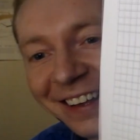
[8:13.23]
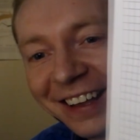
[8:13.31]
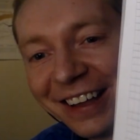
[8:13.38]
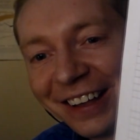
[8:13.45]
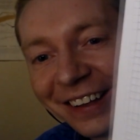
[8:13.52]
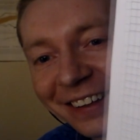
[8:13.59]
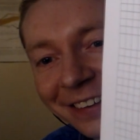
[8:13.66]

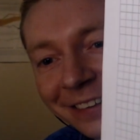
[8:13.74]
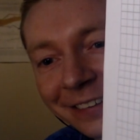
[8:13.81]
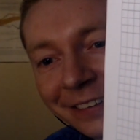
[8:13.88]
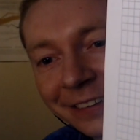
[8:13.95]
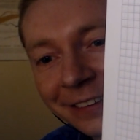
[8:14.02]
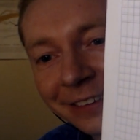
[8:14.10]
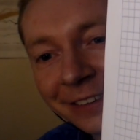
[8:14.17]
Oh,
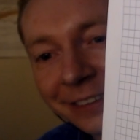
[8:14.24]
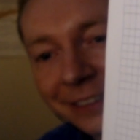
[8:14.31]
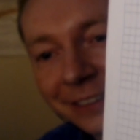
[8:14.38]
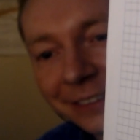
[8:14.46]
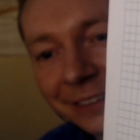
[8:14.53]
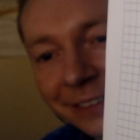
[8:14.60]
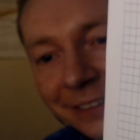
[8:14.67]
yeah, that looks
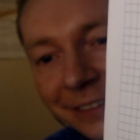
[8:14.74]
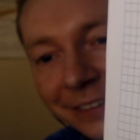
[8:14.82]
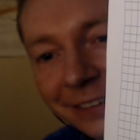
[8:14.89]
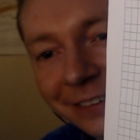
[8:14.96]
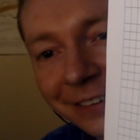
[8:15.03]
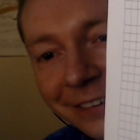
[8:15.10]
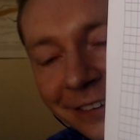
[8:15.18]
great.
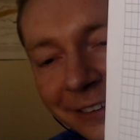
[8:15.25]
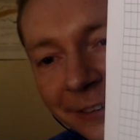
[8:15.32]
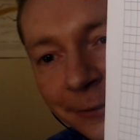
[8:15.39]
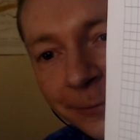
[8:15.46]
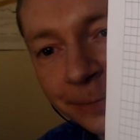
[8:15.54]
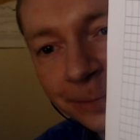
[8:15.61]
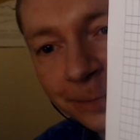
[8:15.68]
Oh, I love it.